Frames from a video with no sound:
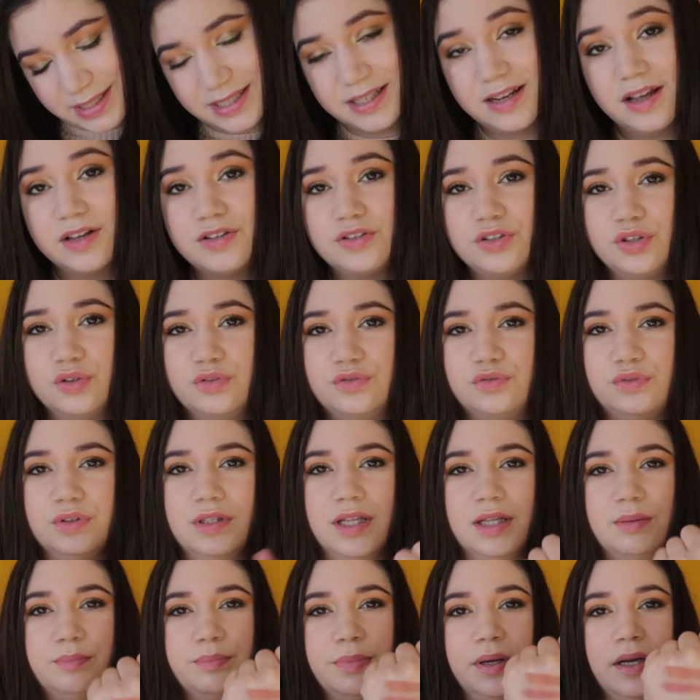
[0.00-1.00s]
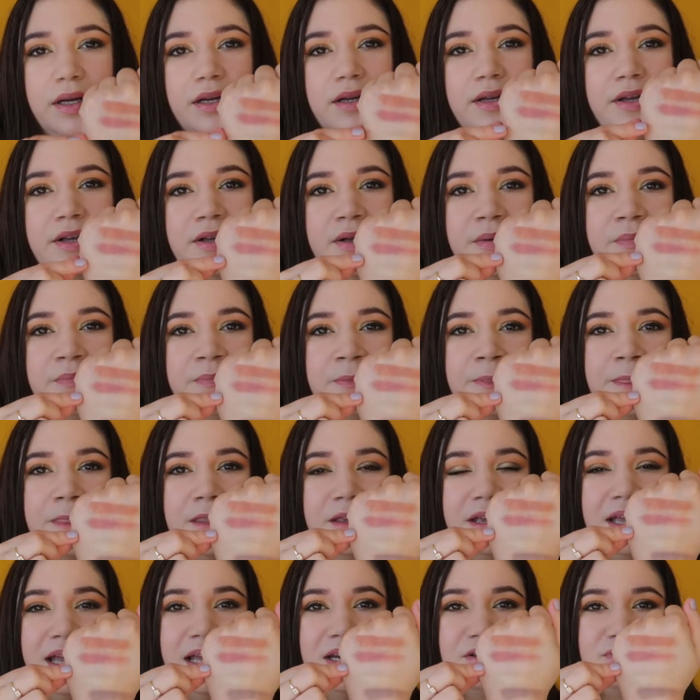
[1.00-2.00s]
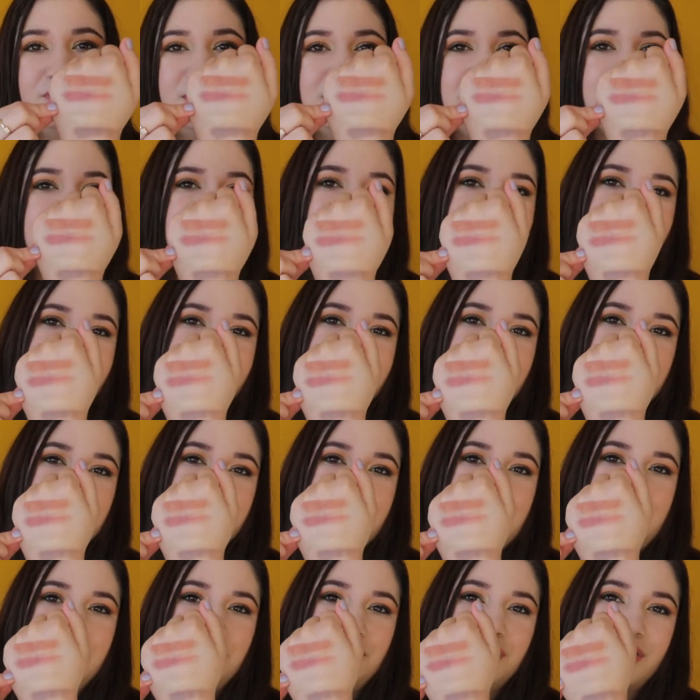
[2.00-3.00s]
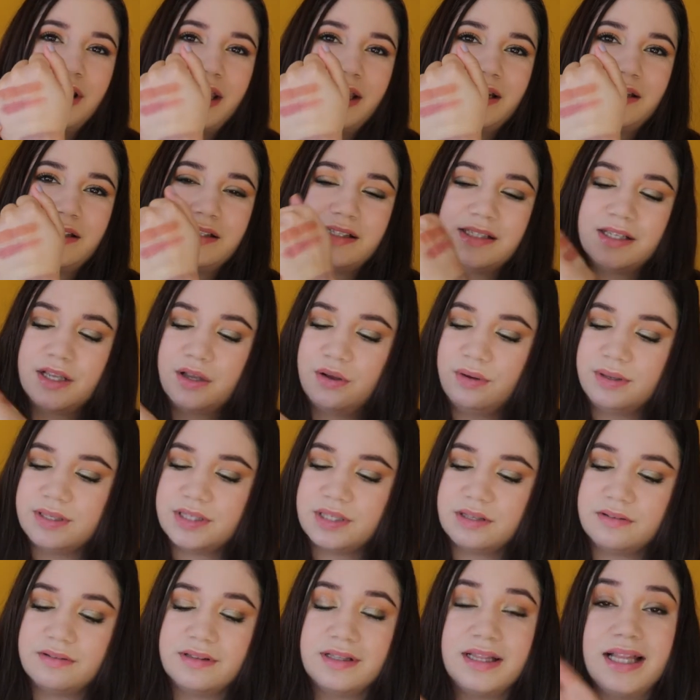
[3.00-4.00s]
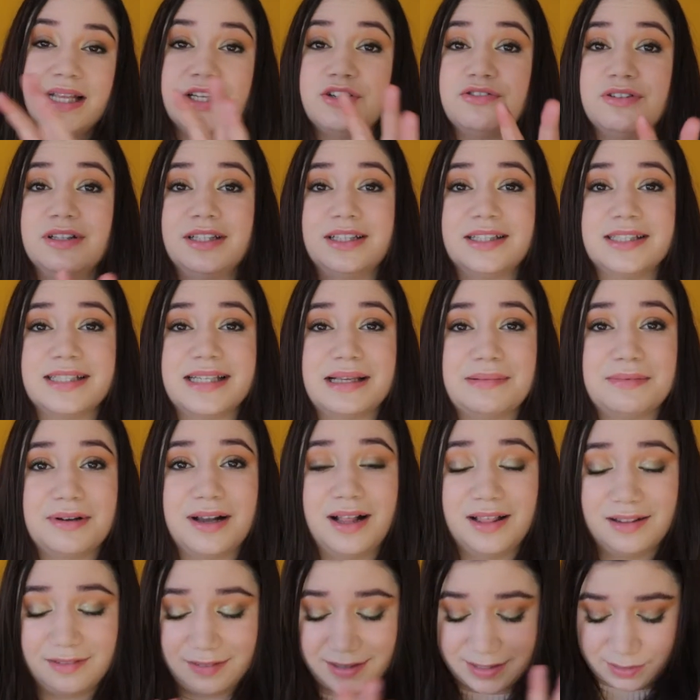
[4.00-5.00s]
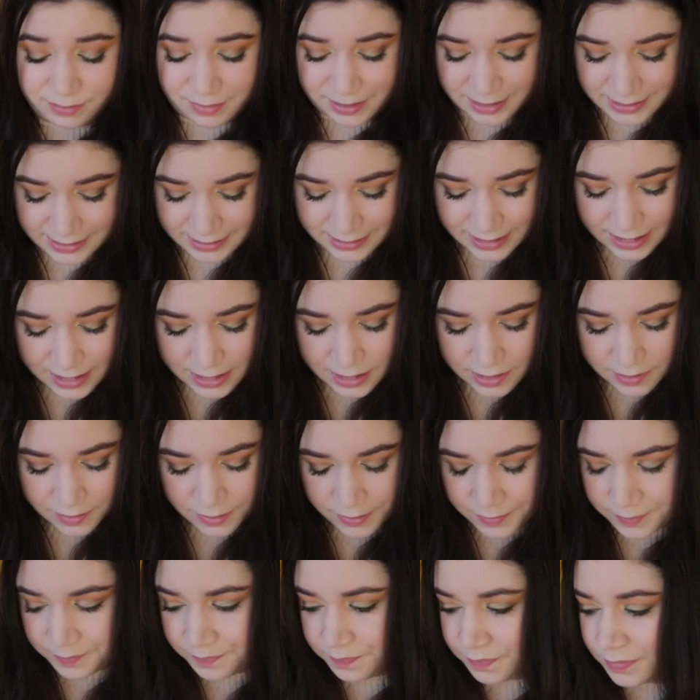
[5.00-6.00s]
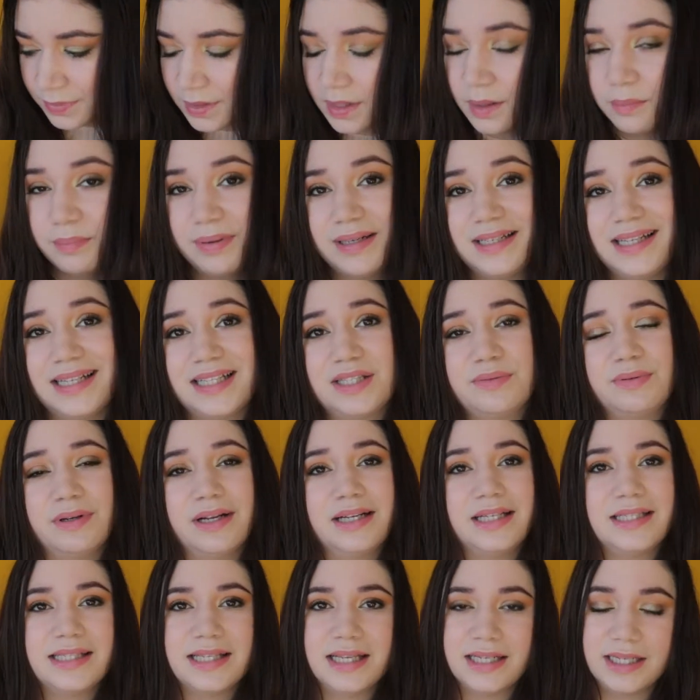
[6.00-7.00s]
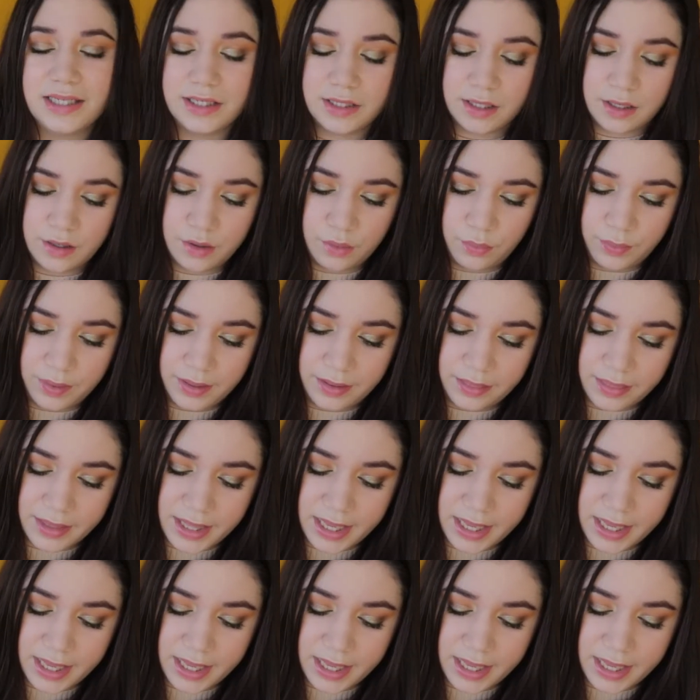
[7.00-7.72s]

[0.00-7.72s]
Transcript: Not an awful lot, but you can't really see it as a cream shade, so it's literally the same color as my skin. But that's what I decided to go with.